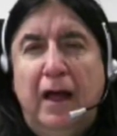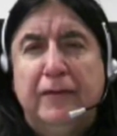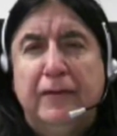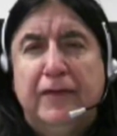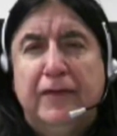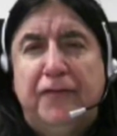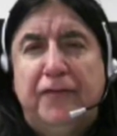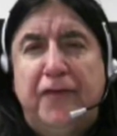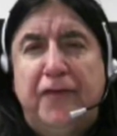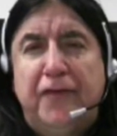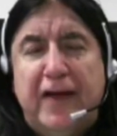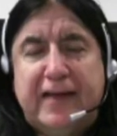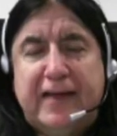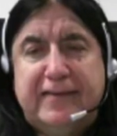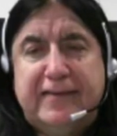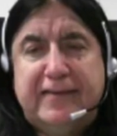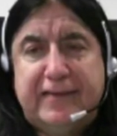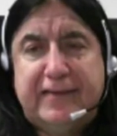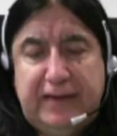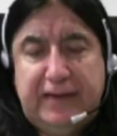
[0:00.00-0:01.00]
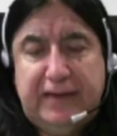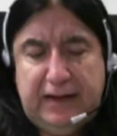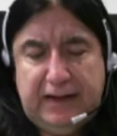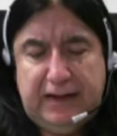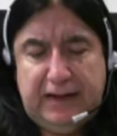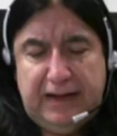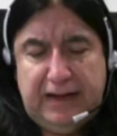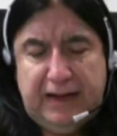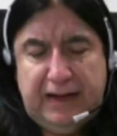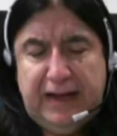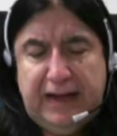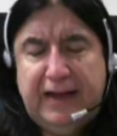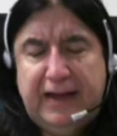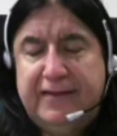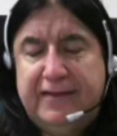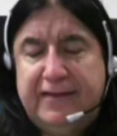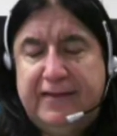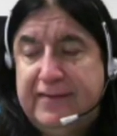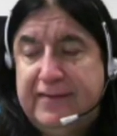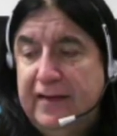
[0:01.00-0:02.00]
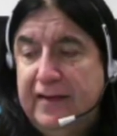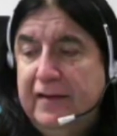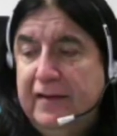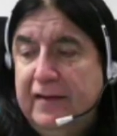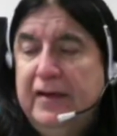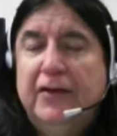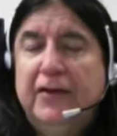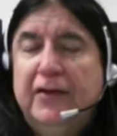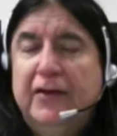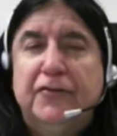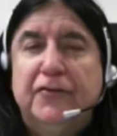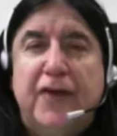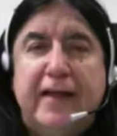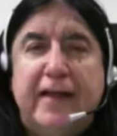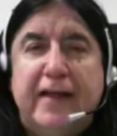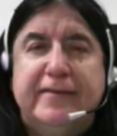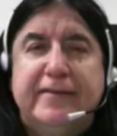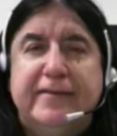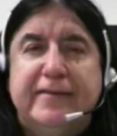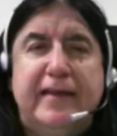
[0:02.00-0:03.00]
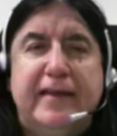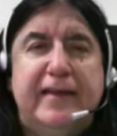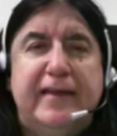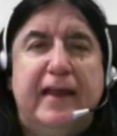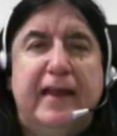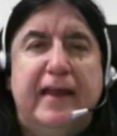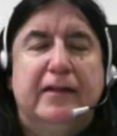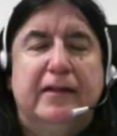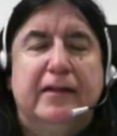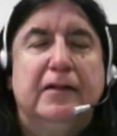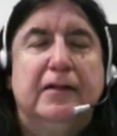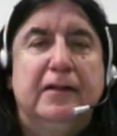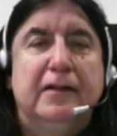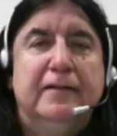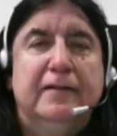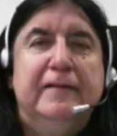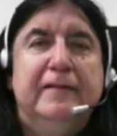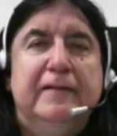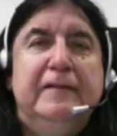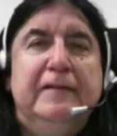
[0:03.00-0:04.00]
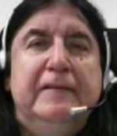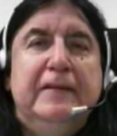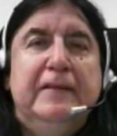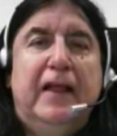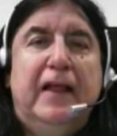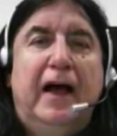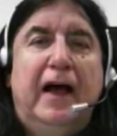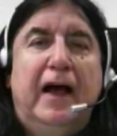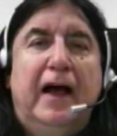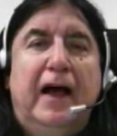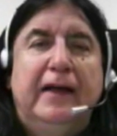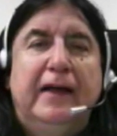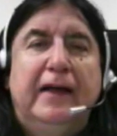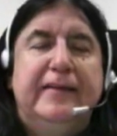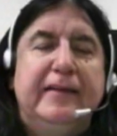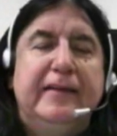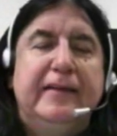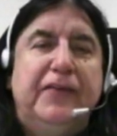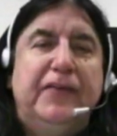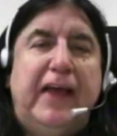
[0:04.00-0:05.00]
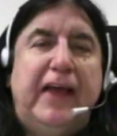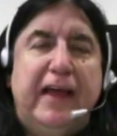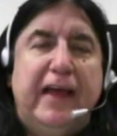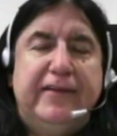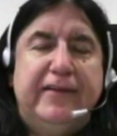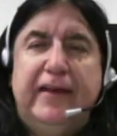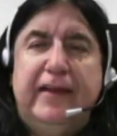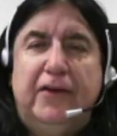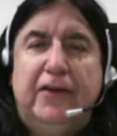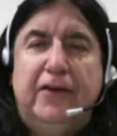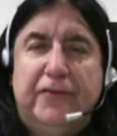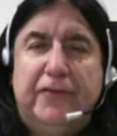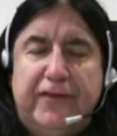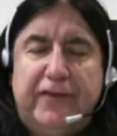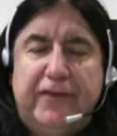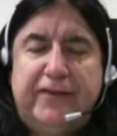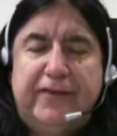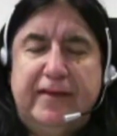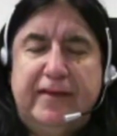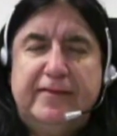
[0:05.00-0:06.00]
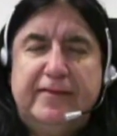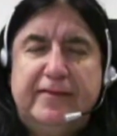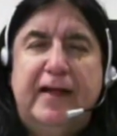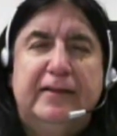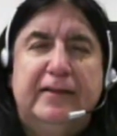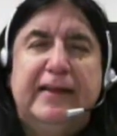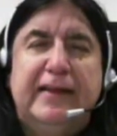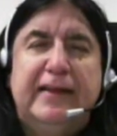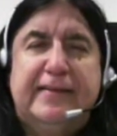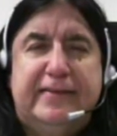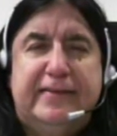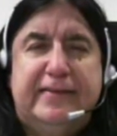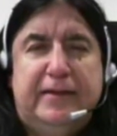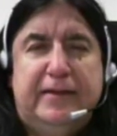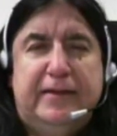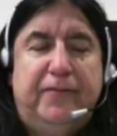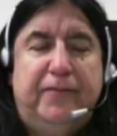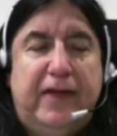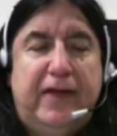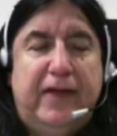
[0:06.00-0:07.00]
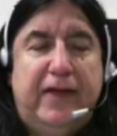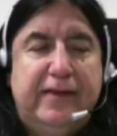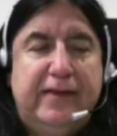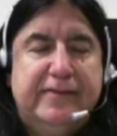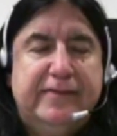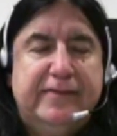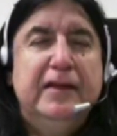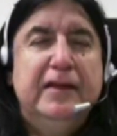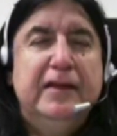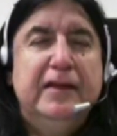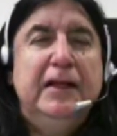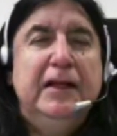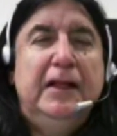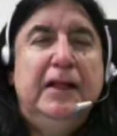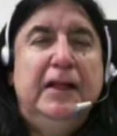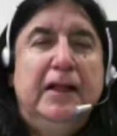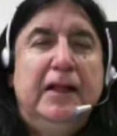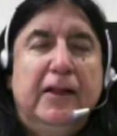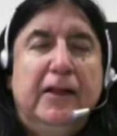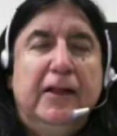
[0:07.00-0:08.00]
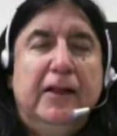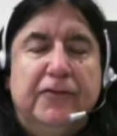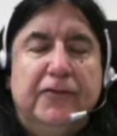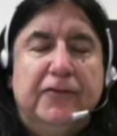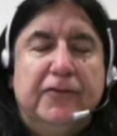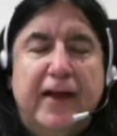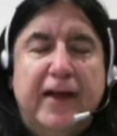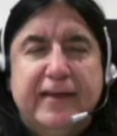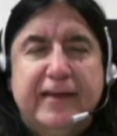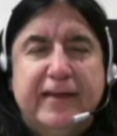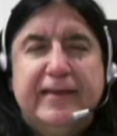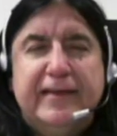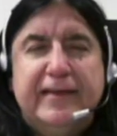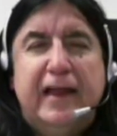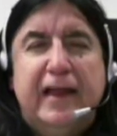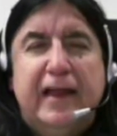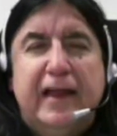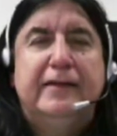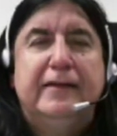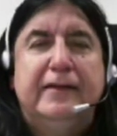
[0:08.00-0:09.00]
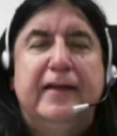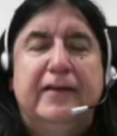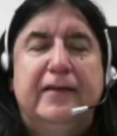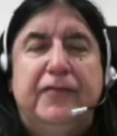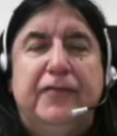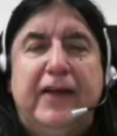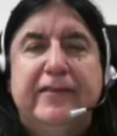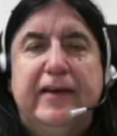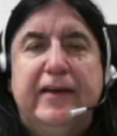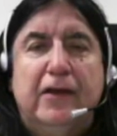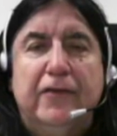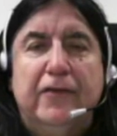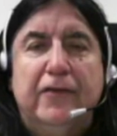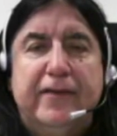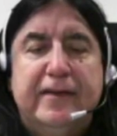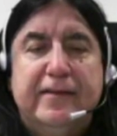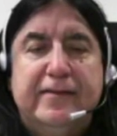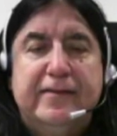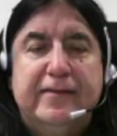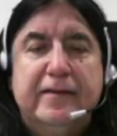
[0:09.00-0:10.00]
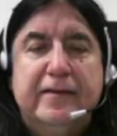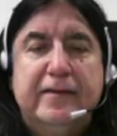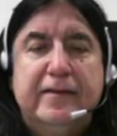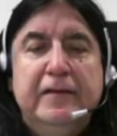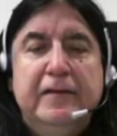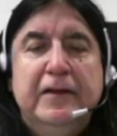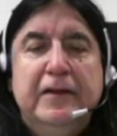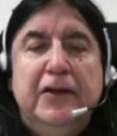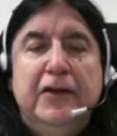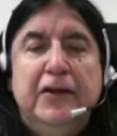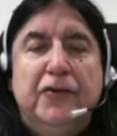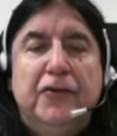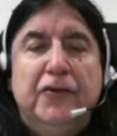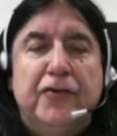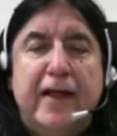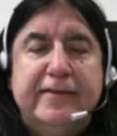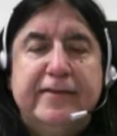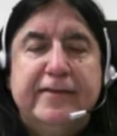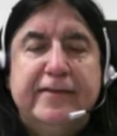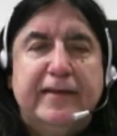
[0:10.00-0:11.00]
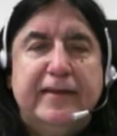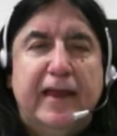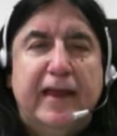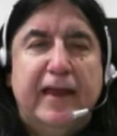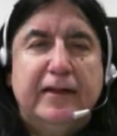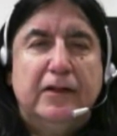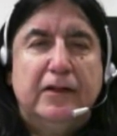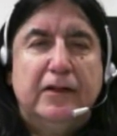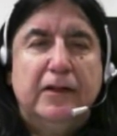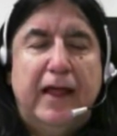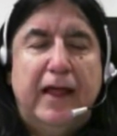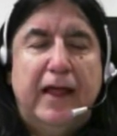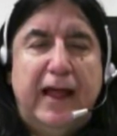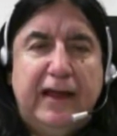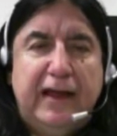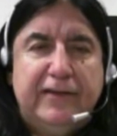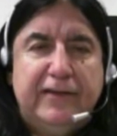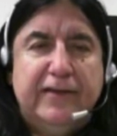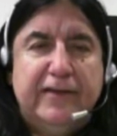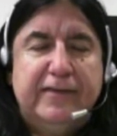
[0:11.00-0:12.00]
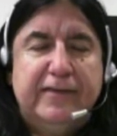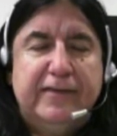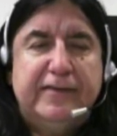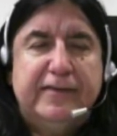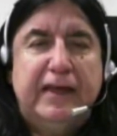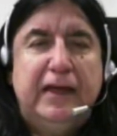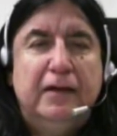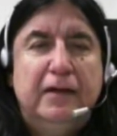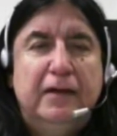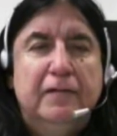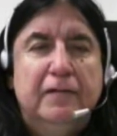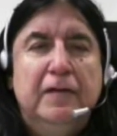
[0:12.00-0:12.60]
The first is transcendental identification in consciousness. I'll list them first. Transcendental identification in consciousness, transcendental agency,